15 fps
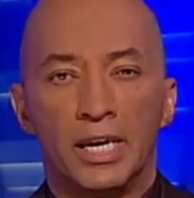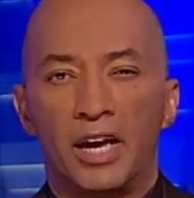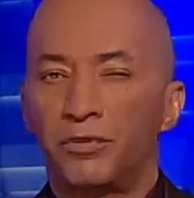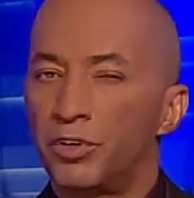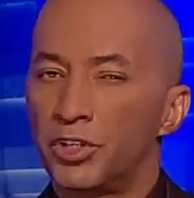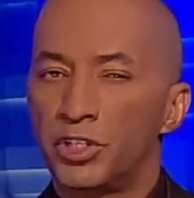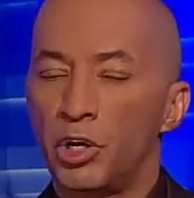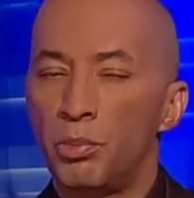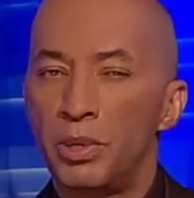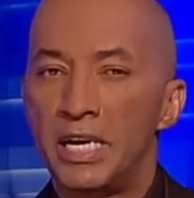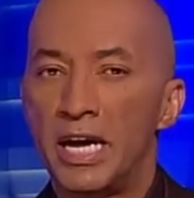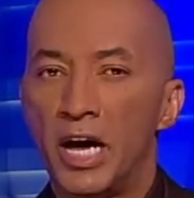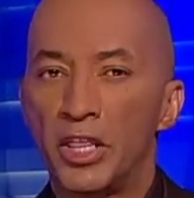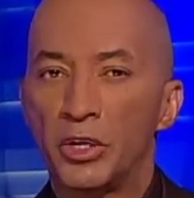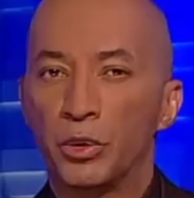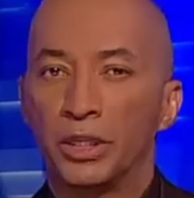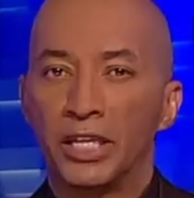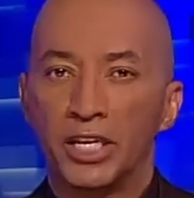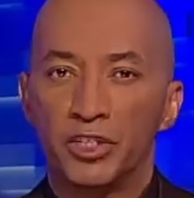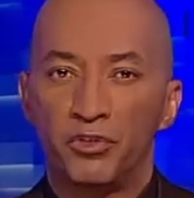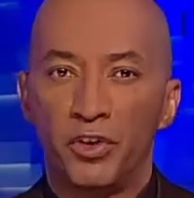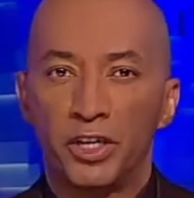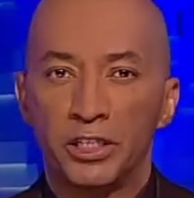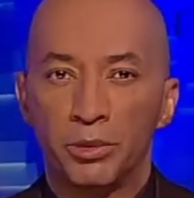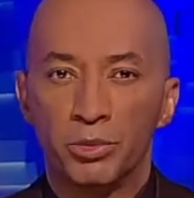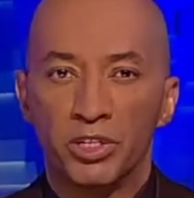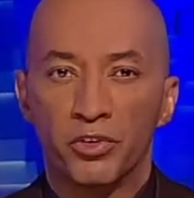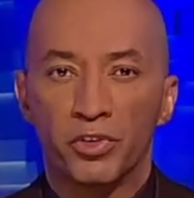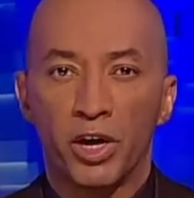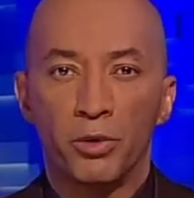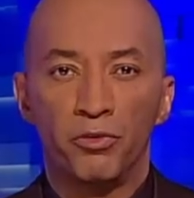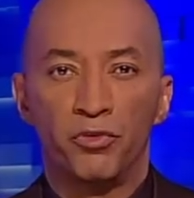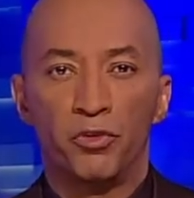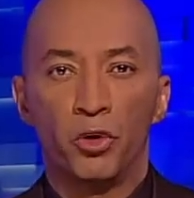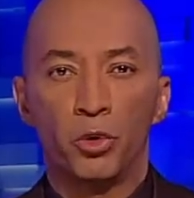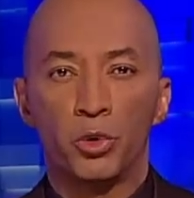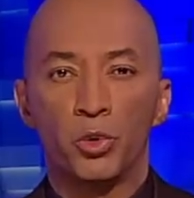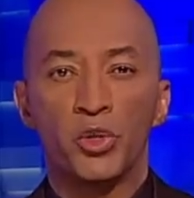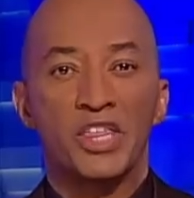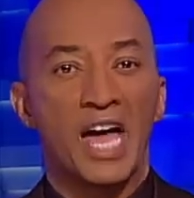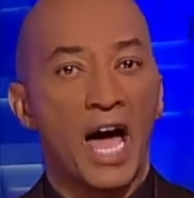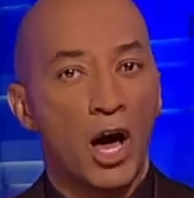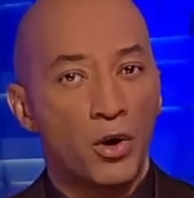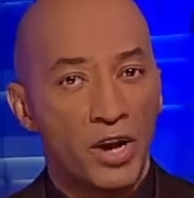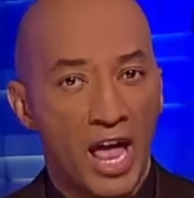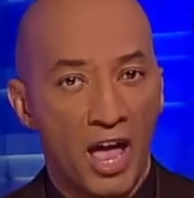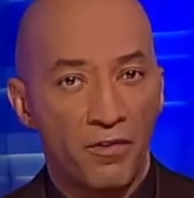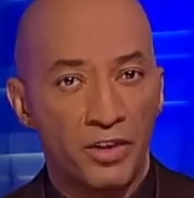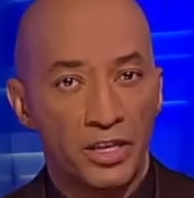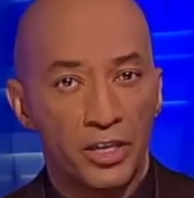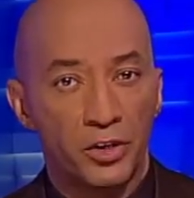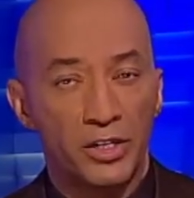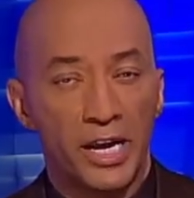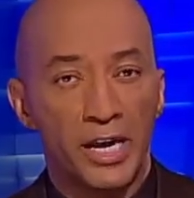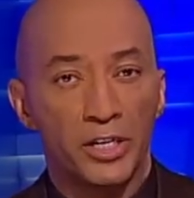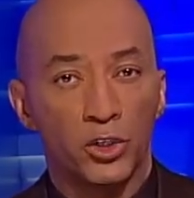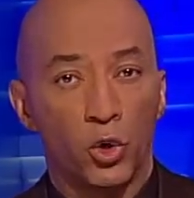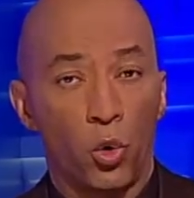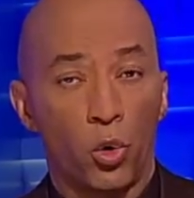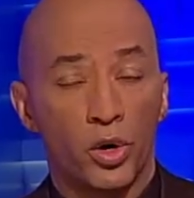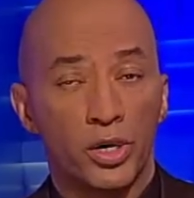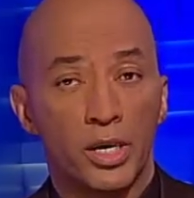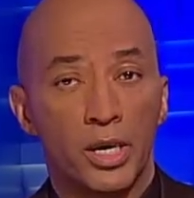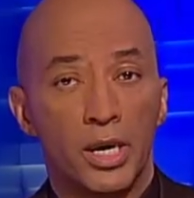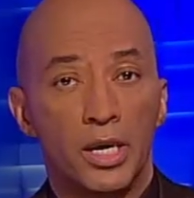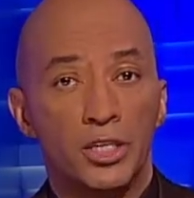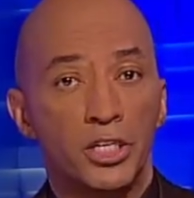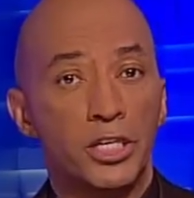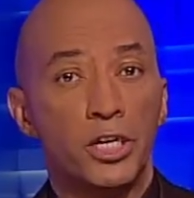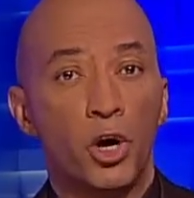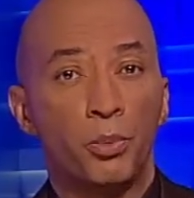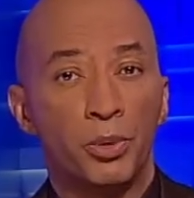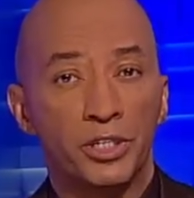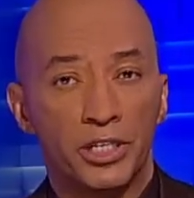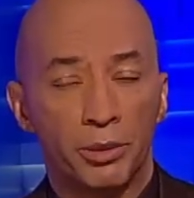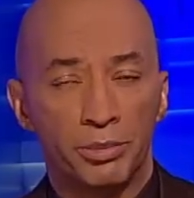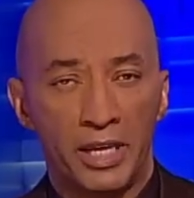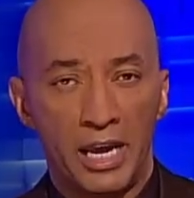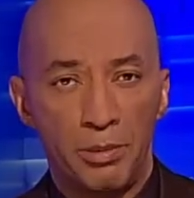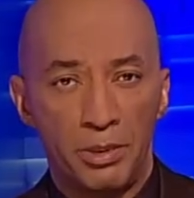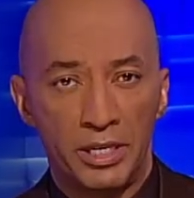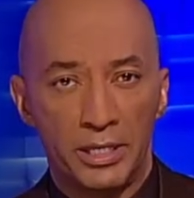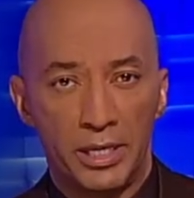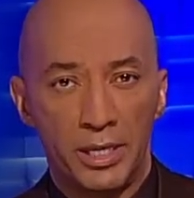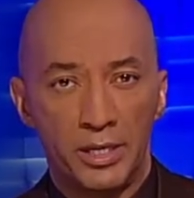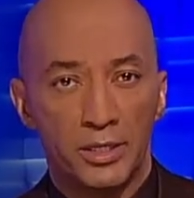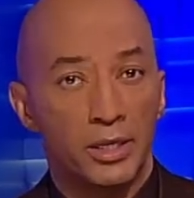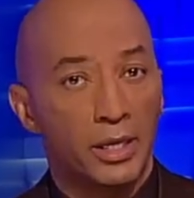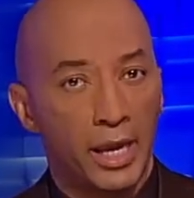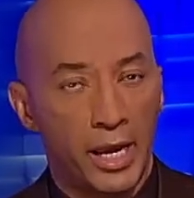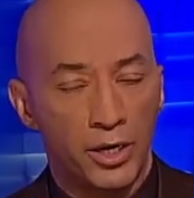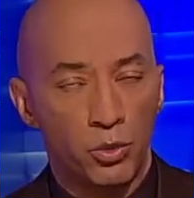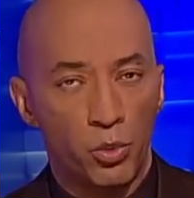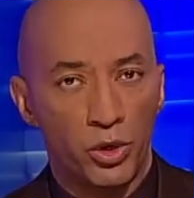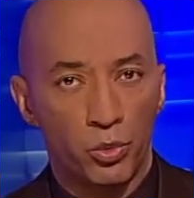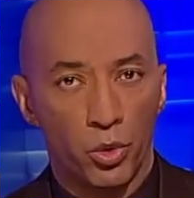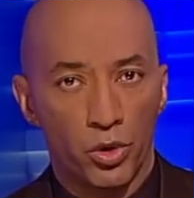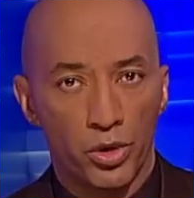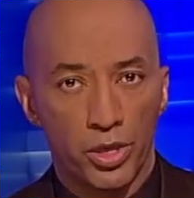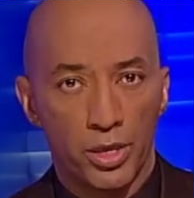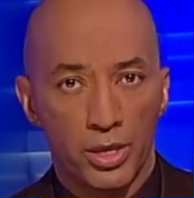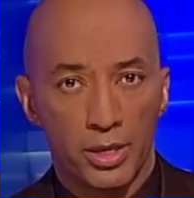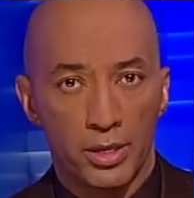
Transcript: After so many other alleged victims have come forward without having their day in court, she opens up to ABC's Kayna Whitworth.